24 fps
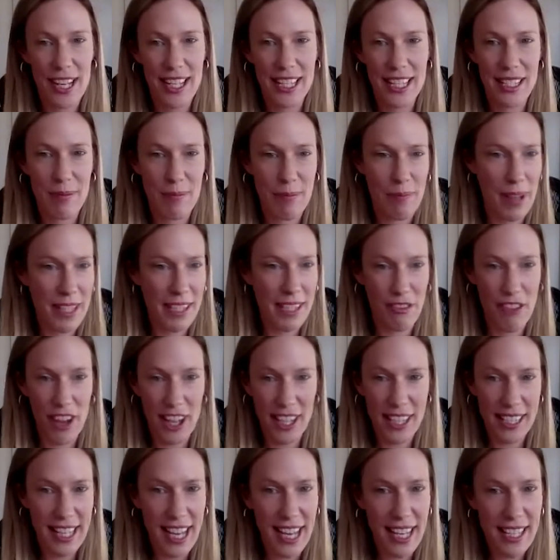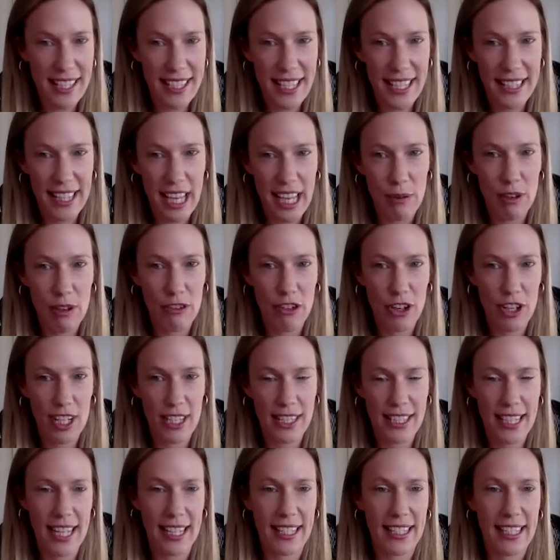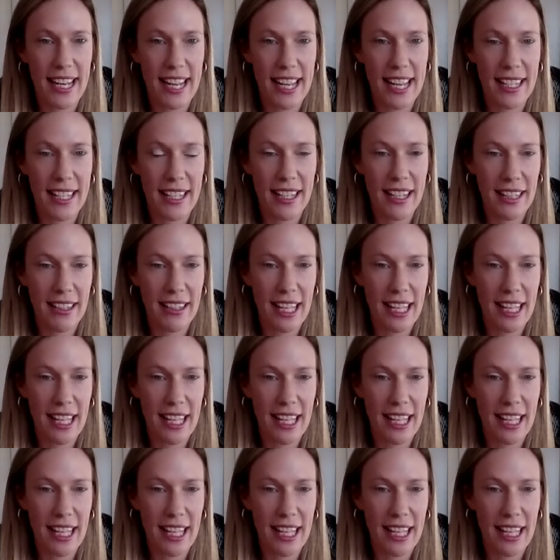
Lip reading: it's fantastic that we've got a technique